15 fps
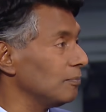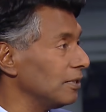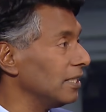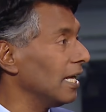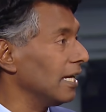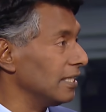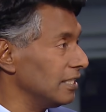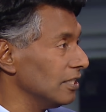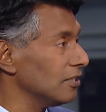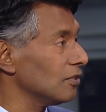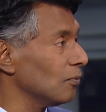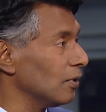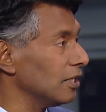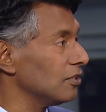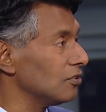be that mm. year
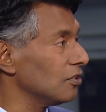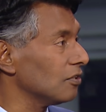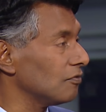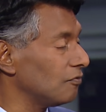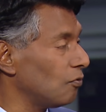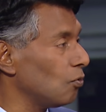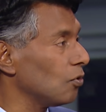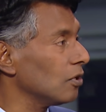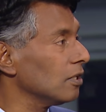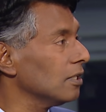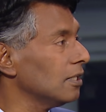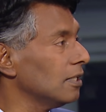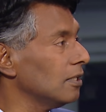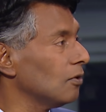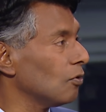mm. when it took four
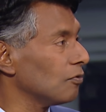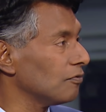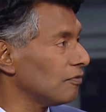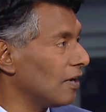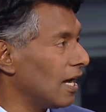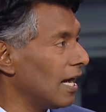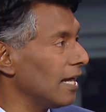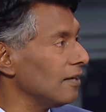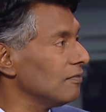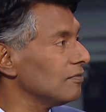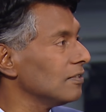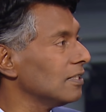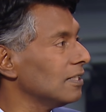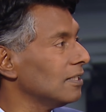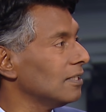or five
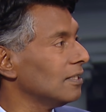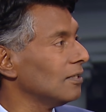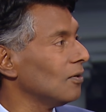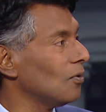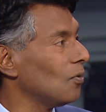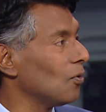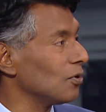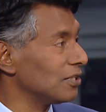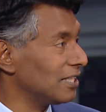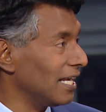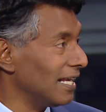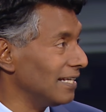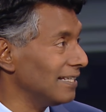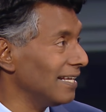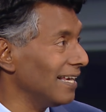or 10